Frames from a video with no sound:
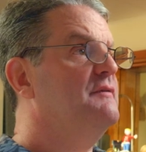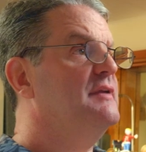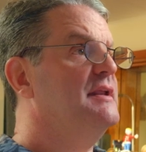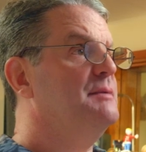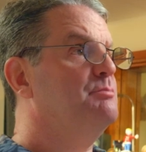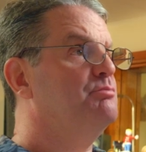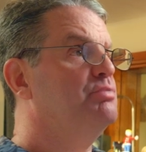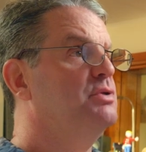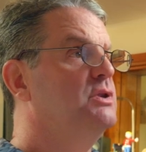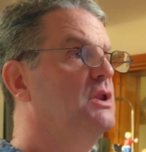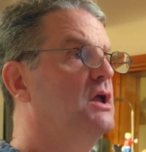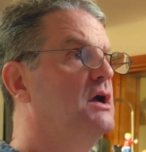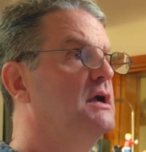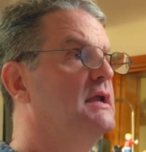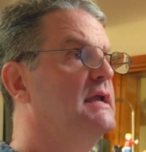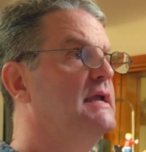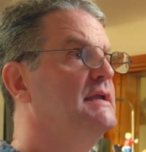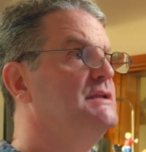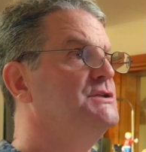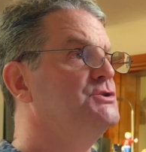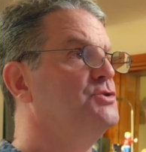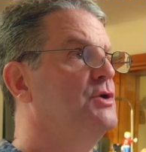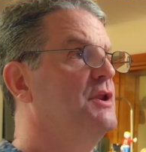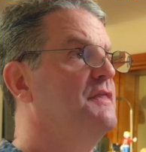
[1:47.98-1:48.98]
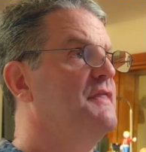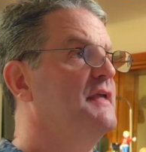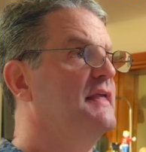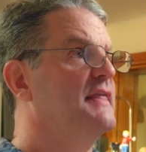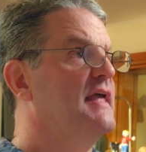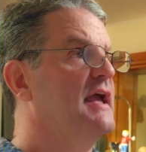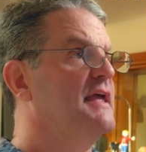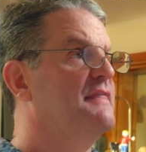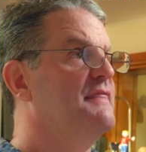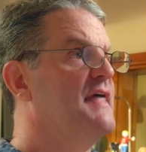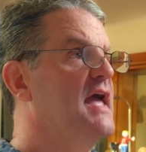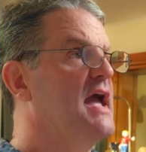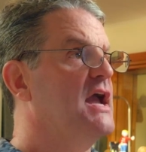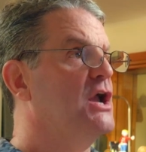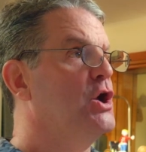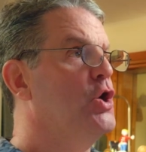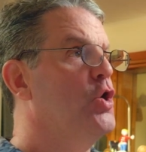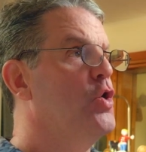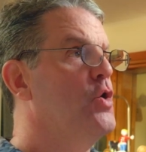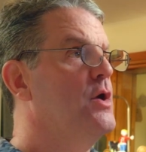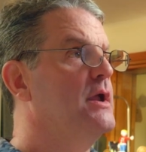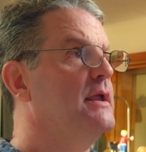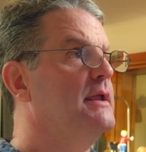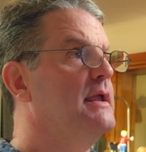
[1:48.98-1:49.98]
any plugins or anything like that
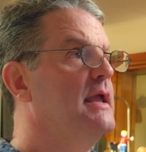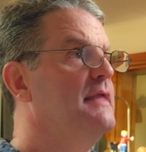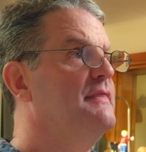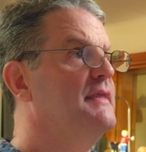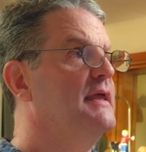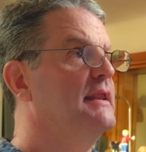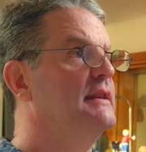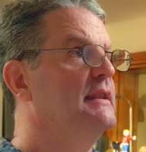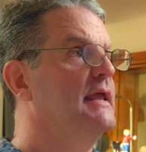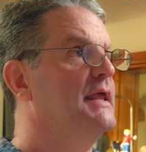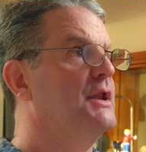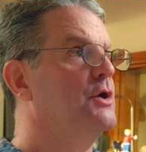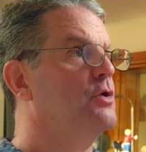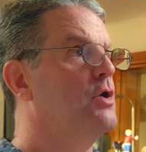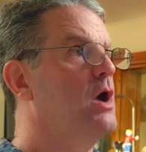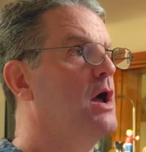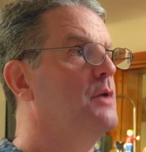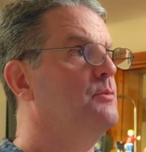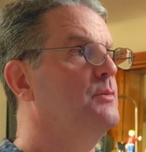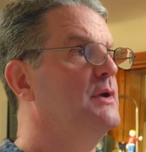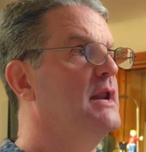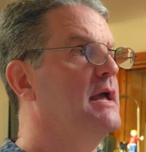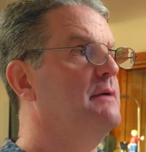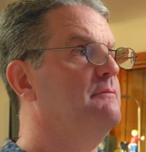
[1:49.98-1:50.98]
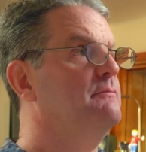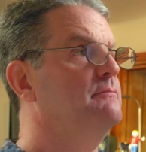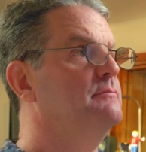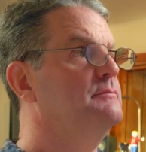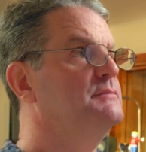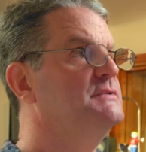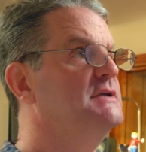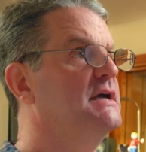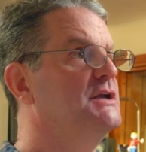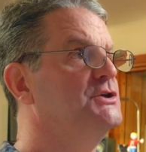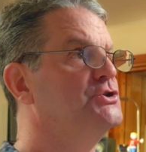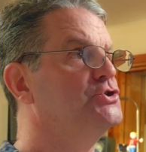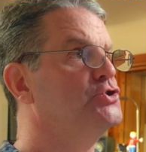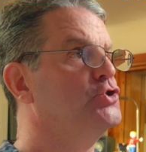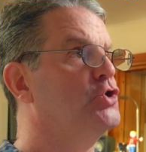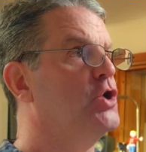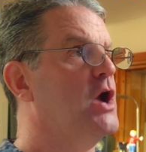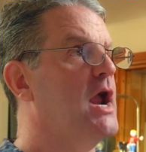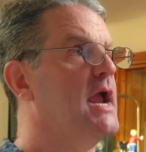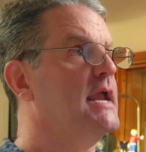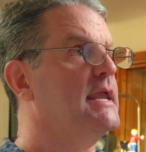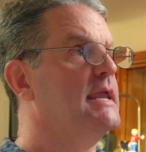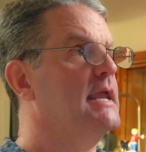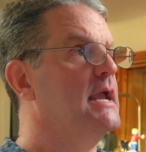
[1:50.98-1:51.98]
going. And then later on when I'm done
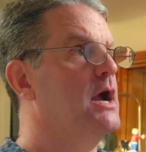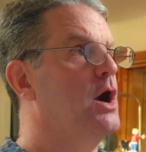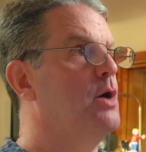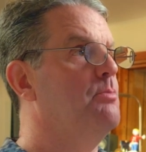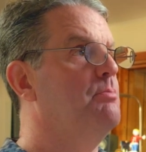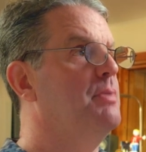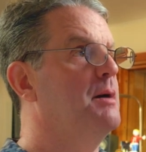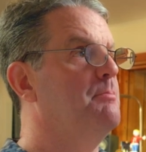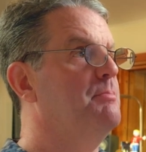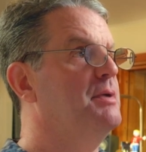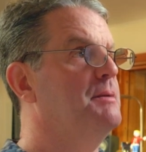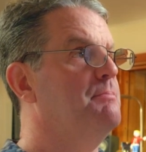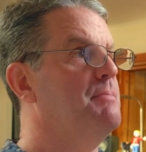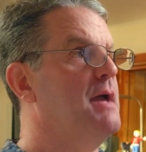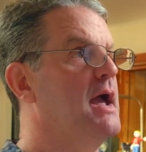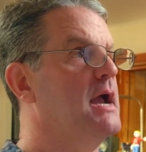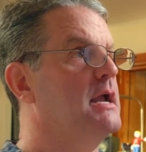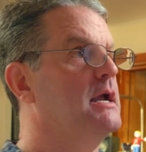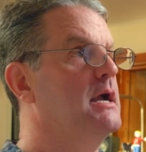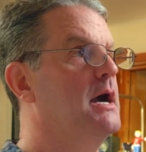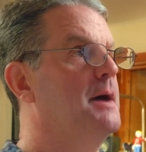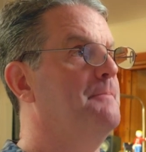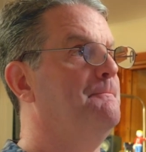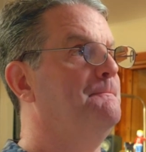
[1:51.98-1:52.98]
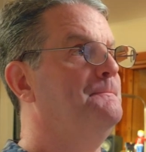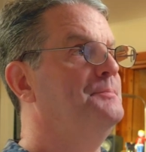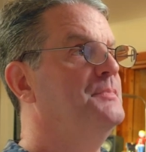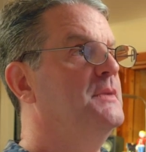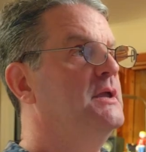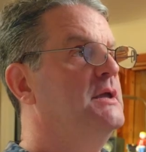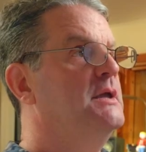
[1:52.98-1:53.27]
tracking, I'll bump it back up